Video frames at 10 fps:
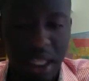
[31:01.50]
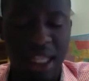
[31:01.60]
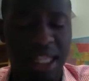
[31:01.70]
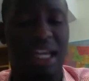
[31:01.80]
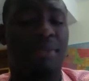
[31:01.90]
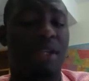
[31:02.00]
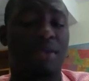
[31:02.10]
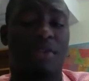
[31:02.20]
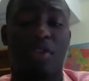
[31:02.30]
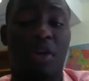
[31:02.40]
like I mentioned
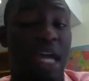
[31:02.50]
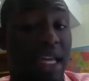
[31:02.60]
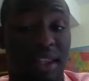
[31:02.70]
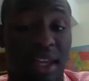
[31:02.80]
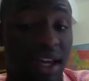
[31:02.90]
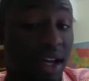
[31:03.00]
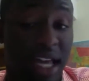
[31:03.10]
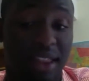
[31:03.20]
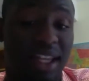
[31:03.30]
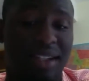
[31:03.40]
before,
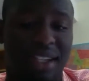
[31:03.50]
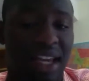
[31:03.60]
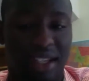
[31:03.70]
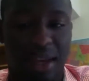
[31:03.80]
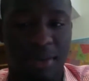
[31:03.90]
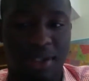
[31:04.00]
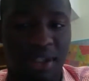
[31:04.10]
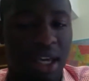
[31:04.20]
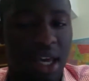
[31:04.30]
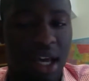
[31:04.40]
athletics and academics
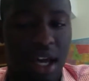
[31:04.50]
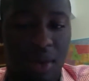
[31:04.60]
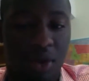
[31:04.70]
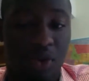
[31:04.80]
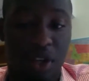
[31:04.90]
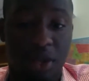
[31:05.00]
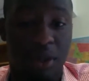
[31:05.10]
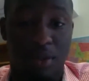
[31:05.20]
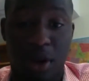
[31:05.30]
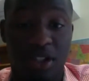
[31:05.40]
were really
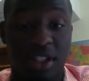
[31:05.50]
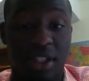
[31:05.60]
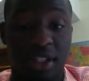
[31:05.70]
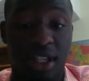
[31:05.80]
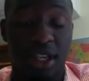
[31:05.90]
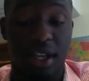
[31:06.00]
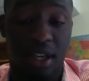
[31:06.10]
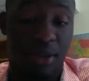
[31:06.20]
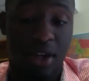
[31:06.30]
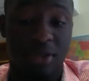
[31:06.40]
big parts
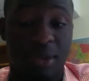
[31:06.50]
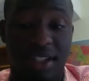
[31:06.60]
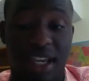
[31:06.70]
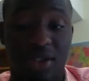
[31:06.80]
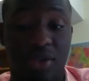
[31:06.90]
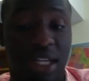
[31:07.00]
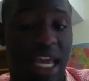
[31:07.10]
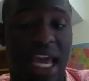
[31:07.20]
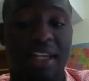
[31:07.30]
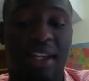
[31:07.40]
of my schedule, and
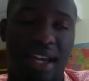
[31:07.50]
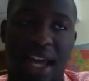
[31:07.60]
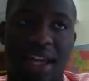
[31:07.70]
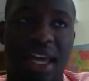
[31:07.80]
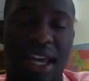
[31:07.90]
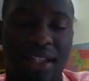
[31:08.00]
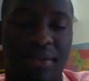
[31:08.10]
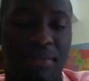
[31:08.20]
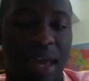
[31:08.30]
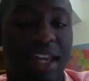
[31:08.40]
I kind of had to
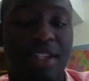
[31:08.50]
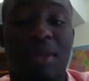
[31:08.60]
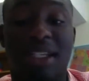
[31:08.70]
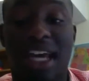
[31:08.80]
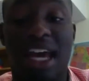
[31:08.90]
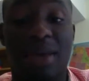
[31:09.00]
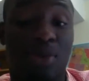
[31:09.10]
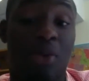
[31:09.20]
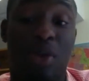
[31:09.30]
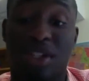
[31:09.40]
manage my time so
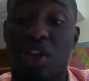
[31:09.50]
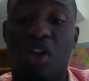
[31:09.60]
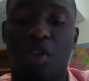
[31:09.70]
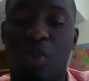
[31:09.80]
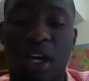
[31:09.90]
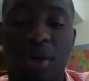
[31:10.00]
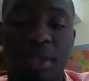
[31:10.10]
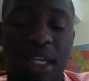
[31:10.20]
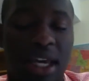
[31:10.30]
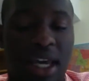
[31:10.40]
I wasn't overwhelmed.
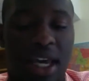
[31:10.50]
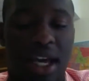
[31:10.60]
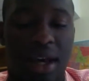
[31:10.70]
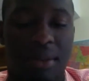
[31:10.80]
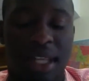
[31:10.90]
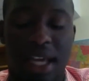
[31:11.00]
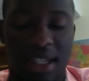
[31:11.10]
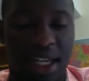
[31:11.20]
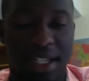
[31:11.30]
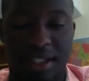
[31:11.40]
And that
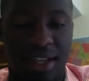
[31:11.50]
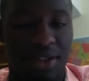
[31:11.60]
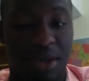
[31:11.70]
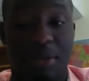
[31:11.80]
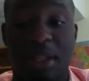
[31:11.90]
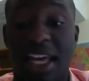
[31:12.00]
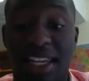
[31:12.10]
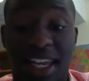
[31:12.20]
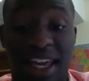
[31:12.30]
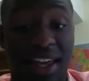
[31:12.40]
kind of entails like
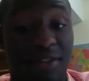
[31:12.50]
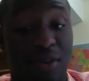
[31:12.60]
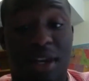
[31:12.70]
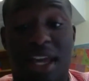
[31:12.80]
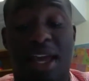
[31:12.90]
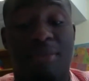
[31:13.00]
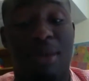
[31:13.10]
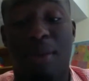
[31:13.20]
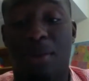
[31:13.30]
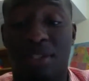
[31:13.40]
planning ahead for when I had
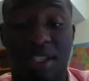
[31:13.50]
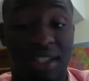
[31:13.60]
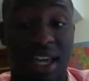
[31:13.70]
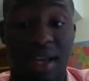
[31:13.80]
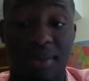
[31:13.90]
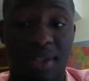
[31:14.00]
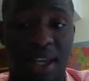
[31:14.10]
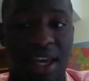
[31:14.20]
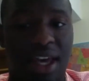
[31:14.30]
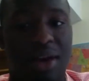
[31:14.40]
papers, exams.
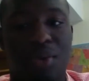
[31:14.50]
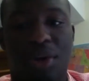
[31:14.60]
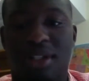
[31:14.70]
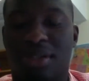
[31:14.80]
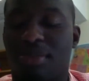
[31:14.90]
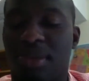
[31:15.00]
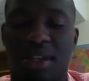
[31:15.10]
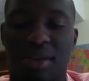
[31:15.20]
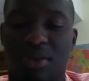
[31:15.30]
Wanted to meet